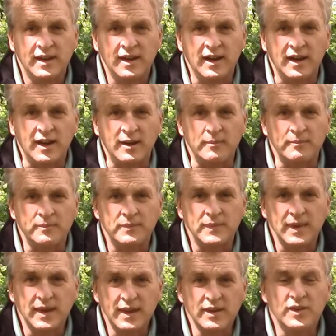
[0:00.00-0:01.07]
And
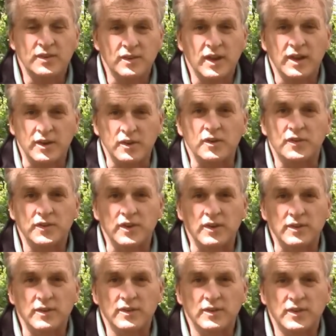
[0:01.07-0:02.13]
there's a lot of new sil
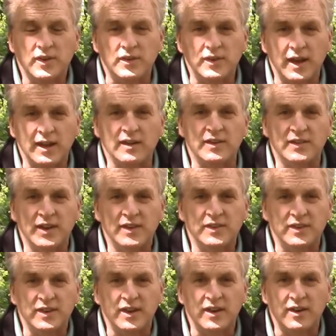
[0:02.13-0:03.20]
nylons out
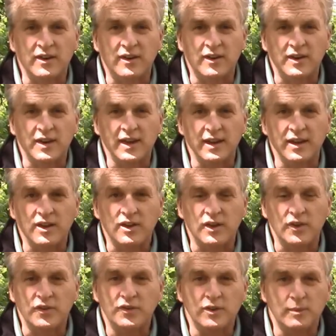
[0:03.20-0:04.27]
there that are getting
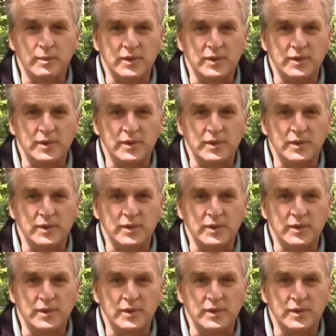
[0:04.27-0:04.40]
close to it,